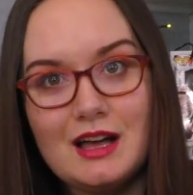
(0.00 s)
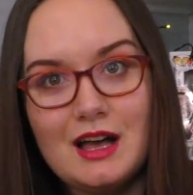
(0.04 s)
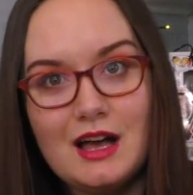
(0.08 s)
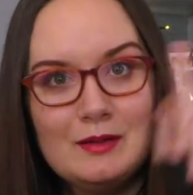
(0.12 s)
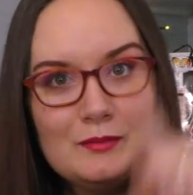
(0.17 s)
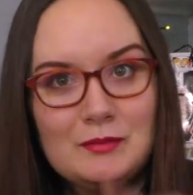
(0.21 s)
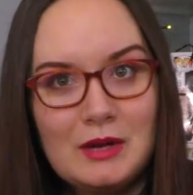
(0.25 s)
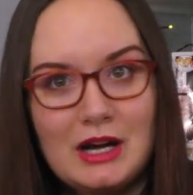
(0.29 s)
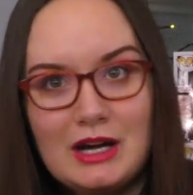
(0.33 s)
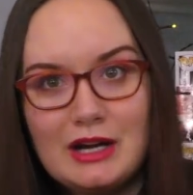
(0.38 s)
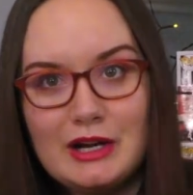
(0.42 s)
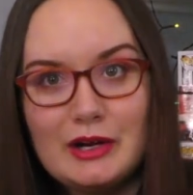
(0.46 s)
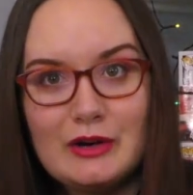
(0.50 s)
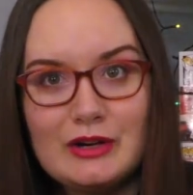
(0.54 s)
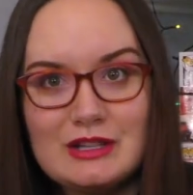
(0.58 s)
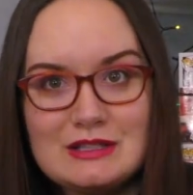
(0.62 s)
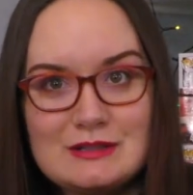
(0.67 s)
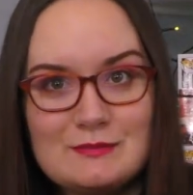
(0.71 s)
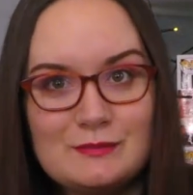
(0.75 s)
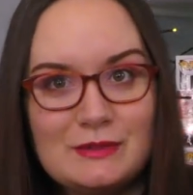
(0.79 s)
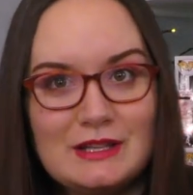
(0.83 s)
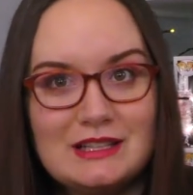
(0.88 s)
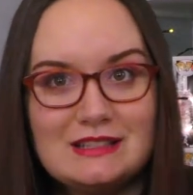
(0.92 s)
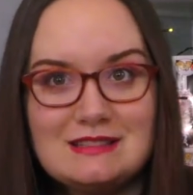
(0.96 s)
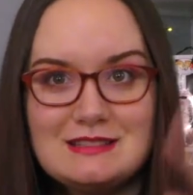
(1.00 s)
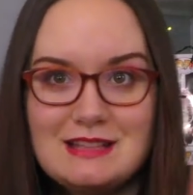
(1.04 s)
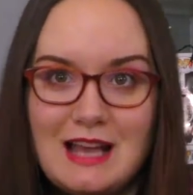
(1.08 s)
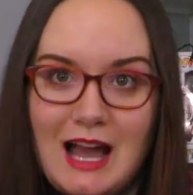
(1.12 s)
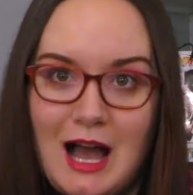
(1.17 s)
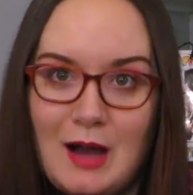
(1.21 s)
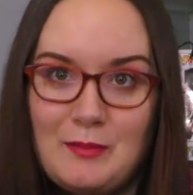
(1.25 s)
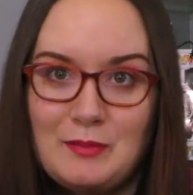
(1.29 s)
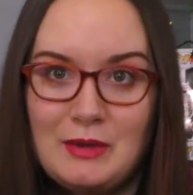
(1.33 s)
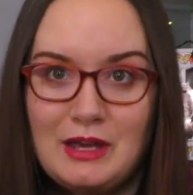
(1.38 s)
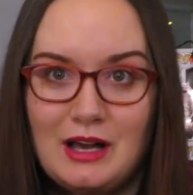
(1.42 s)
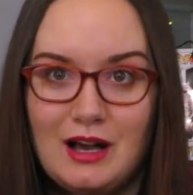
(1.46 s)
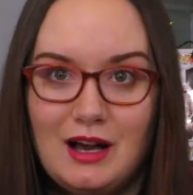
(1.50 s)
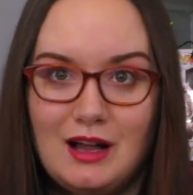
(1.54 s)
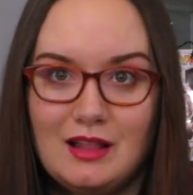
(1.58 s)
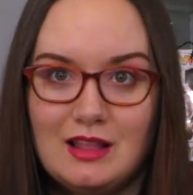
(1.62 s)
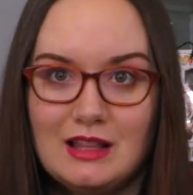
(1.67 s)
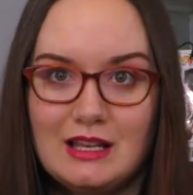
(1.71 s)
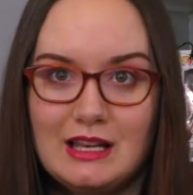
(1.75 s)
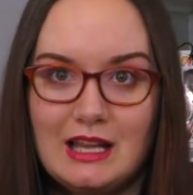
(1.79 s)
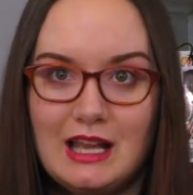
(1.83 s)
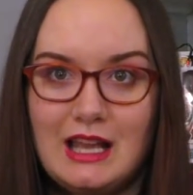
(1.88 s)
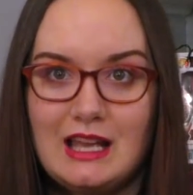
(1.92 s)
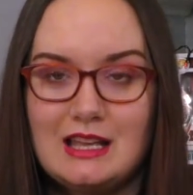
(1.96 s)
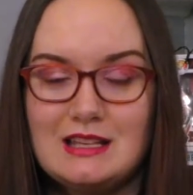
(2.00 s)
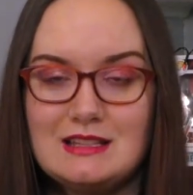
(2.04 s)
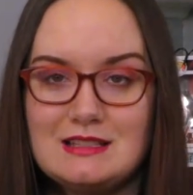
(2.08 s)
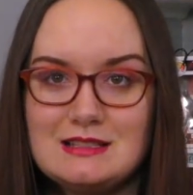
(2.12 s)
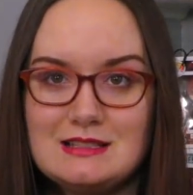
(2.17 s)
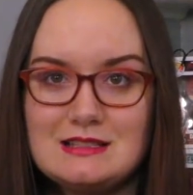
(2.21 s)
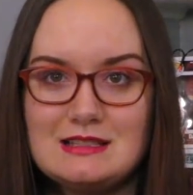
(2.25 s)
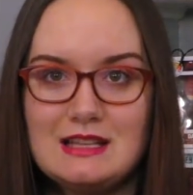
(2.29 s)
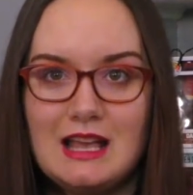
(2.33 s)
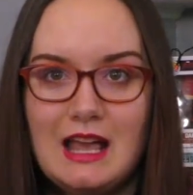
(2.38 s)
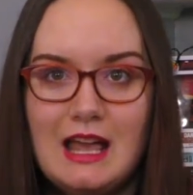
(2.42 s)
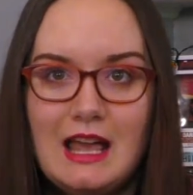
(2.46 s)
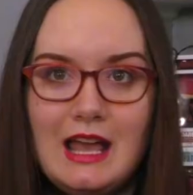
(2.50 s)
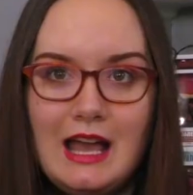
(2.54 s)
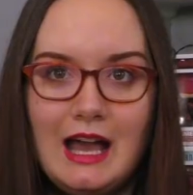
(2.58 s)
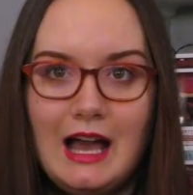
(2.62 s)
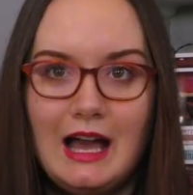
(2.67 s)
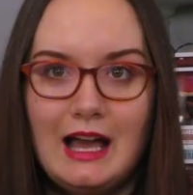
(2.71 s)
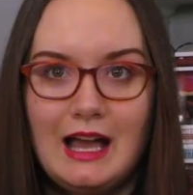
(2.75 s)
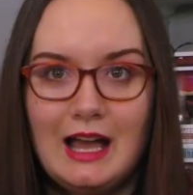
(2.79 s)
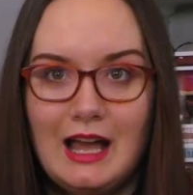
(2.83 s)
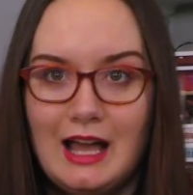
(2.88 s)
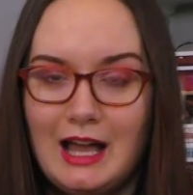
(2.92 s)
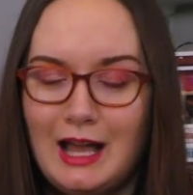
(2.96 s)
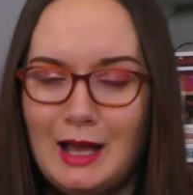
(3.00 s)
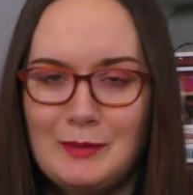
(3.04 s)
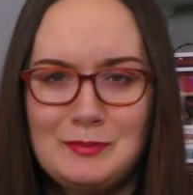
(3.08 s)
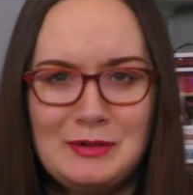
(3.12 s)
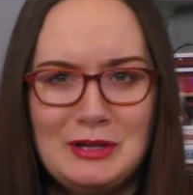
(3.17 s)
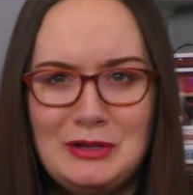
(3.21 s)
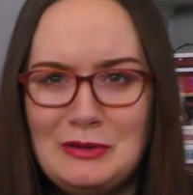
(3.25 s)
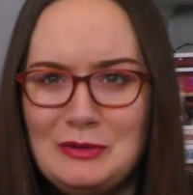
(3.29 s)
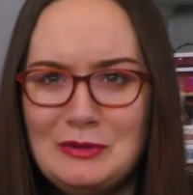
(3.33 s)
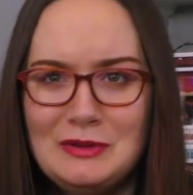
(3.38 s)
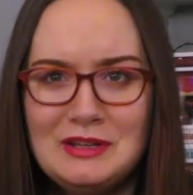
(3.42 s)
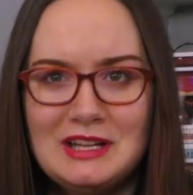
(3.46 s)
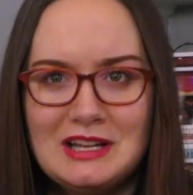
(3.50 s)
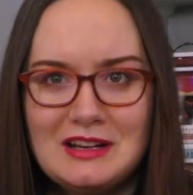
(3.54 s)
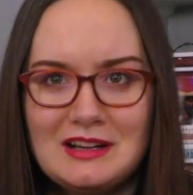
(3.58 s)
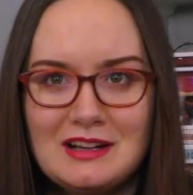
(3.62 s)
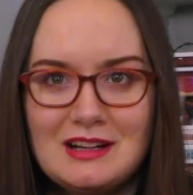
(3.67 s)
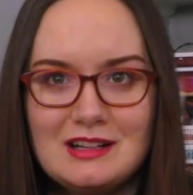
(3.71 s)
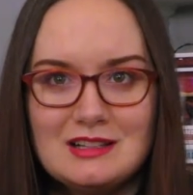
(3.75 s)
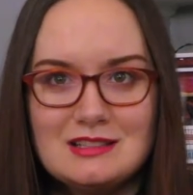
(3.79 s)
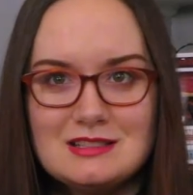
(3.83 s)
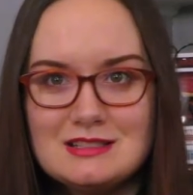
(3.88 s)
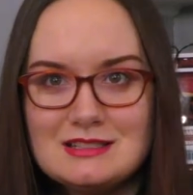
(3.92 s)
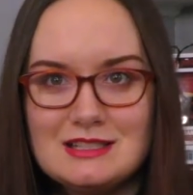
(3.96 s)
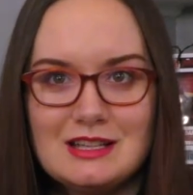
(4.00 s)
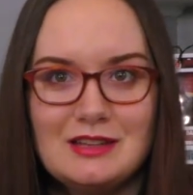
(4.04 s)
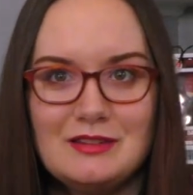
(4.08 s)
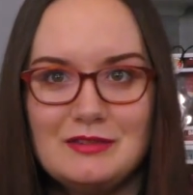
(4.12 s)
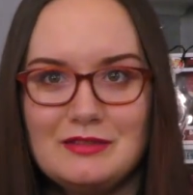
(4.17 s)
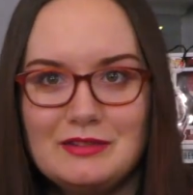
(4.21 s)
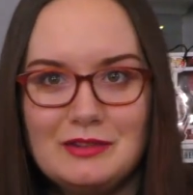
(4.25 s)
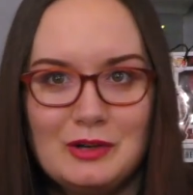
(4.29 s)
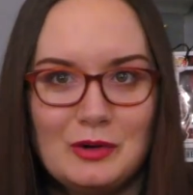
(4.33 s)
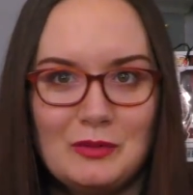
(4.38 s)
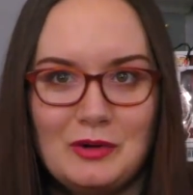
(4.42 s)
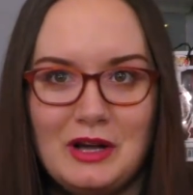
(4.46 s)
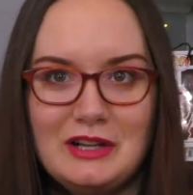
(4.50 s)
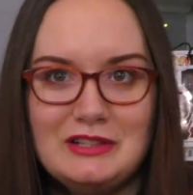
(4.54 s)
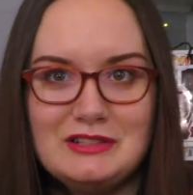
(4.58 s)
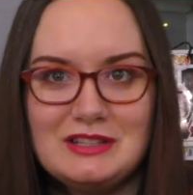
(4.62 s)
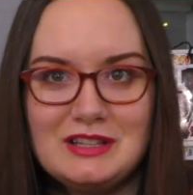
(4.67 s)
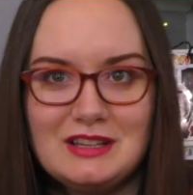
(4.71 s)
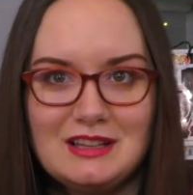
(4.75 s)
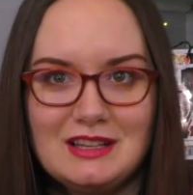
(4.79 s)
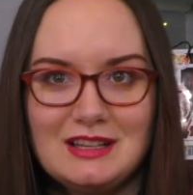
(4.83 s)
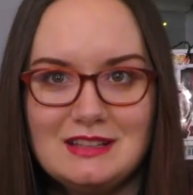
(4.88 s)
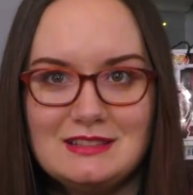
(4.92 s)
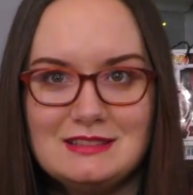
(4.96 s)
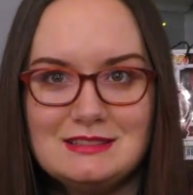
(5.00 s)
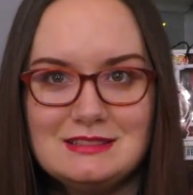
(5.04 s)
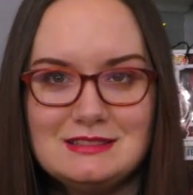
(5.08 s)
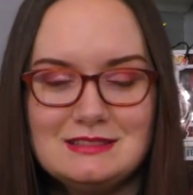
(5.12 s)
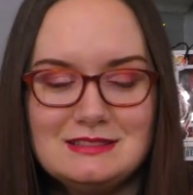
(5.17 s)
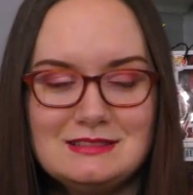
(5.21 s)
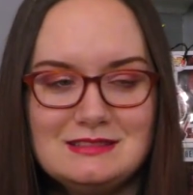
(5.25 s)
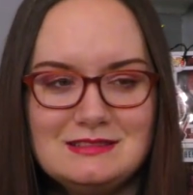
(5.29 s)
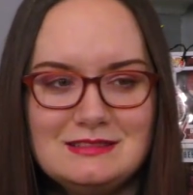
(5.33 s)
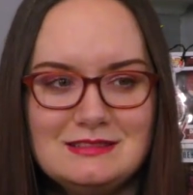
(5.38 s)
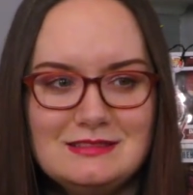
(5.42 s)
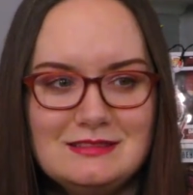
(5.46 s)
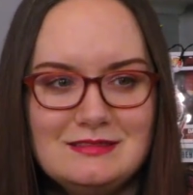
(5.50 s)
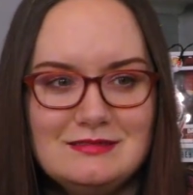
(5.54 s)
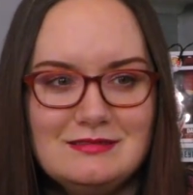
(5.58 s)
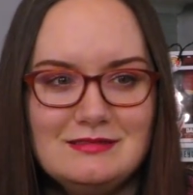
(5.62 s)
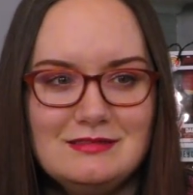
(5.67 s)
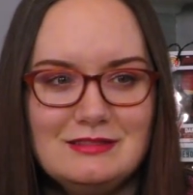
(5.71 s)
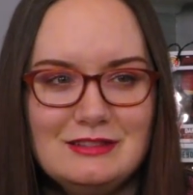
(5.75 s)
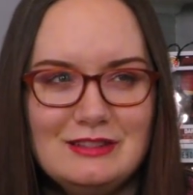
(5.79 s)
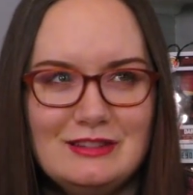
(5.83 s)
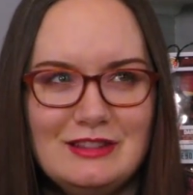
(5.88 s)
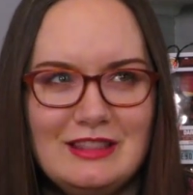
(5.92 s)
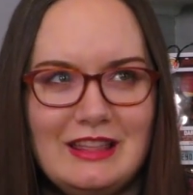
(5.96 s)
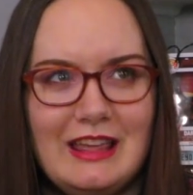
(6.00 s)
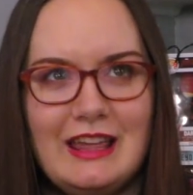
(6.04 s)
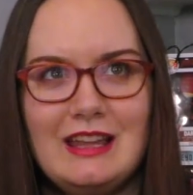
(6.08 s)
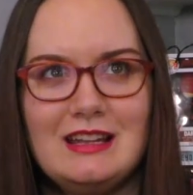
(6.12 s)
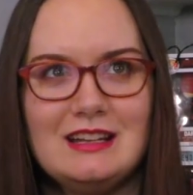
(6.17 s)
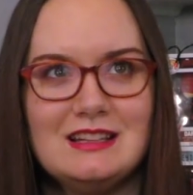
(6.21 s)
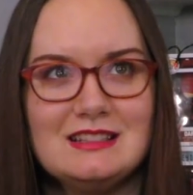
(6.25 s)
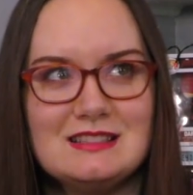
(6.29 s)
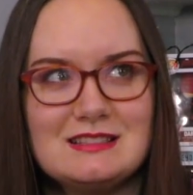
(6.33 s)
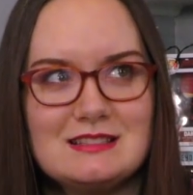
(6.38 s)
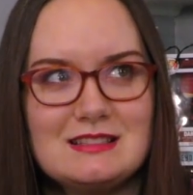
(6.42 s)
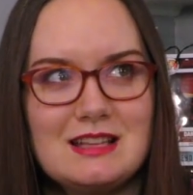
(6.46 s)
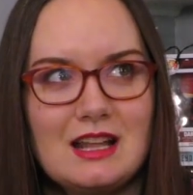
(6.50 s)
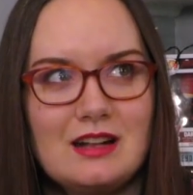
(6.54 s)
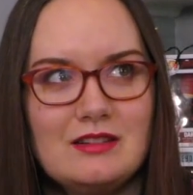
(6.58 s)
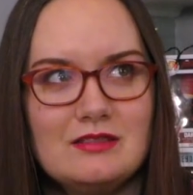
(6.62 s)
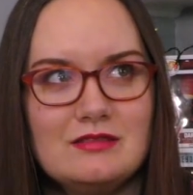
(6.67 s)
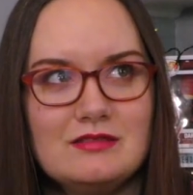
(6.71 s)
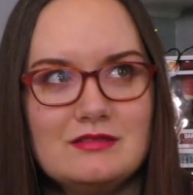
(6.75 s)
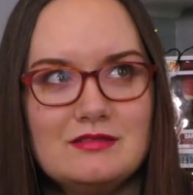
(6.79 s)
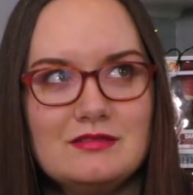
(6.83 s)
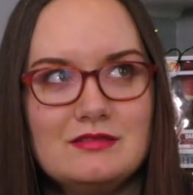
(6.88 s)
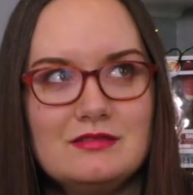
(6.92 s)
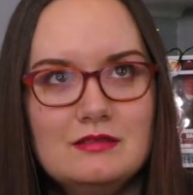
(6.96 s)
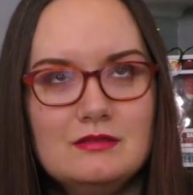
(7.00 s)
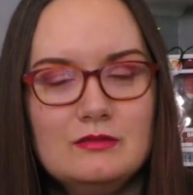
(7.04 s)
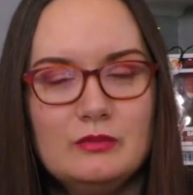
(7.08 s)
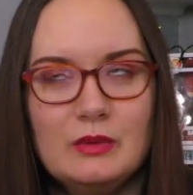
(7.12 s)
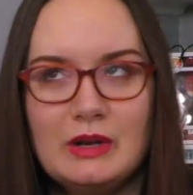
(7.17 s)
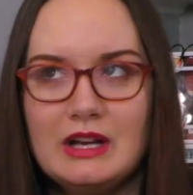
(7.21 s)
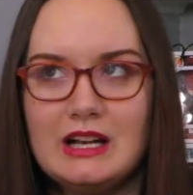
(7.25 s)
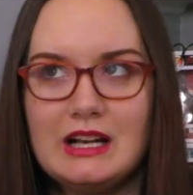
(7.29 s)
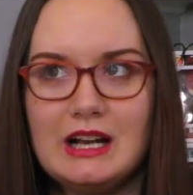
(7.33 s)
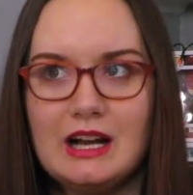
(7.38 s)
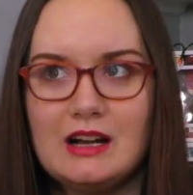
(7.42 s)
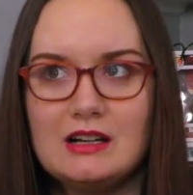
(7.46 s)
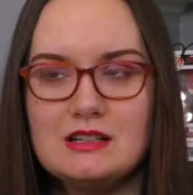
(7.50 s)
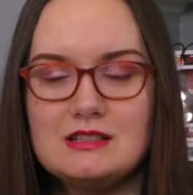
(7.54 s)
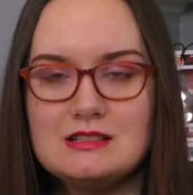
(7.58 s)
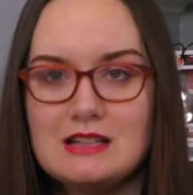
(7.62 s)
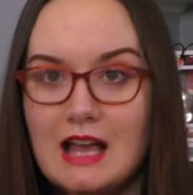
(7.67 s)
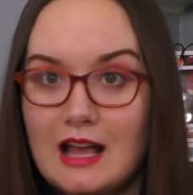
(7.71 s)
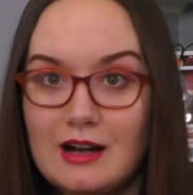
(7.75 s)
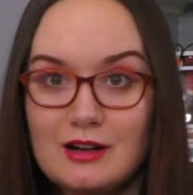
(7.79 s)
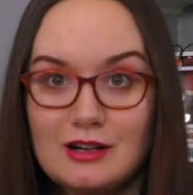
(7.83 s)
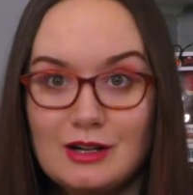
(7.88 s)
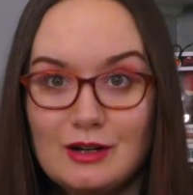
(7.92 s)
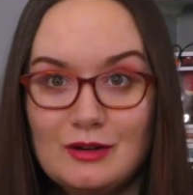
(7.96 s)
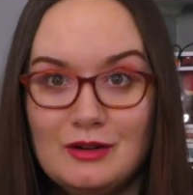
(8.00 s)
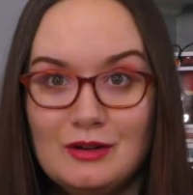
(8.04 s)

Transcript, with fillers: Merry Christmas, happy holidays, happy New Year's if you're watching this then instead of when it airs. I don't know.